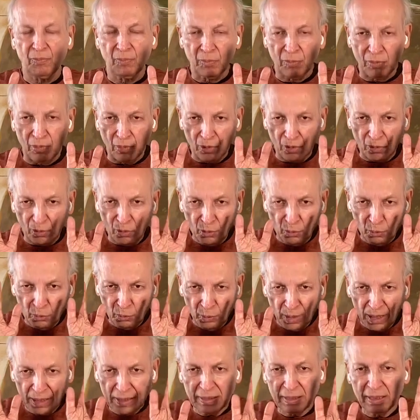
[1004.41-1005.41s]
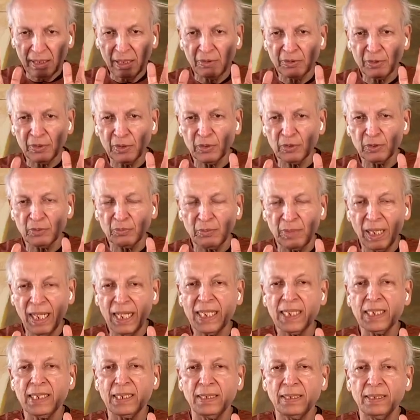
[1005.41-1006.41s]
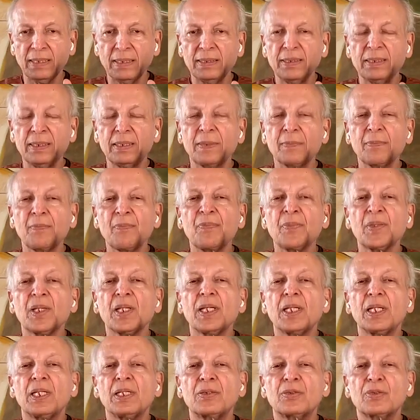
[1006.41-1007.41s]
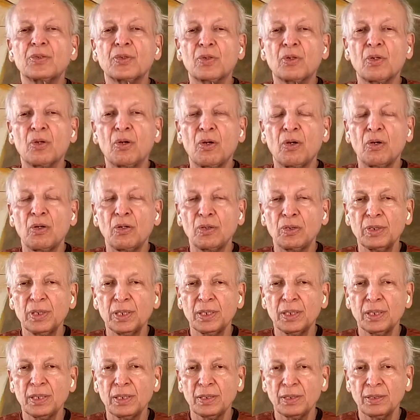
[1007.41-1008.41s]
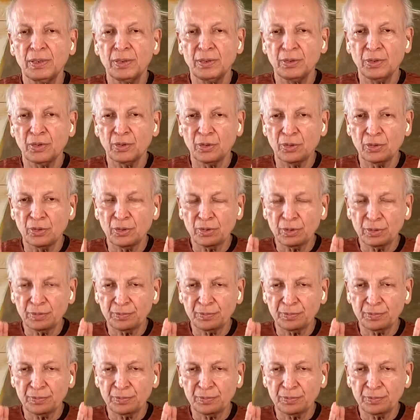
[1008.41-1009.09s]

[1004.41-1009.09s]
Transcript: to quiet down your mind, is called your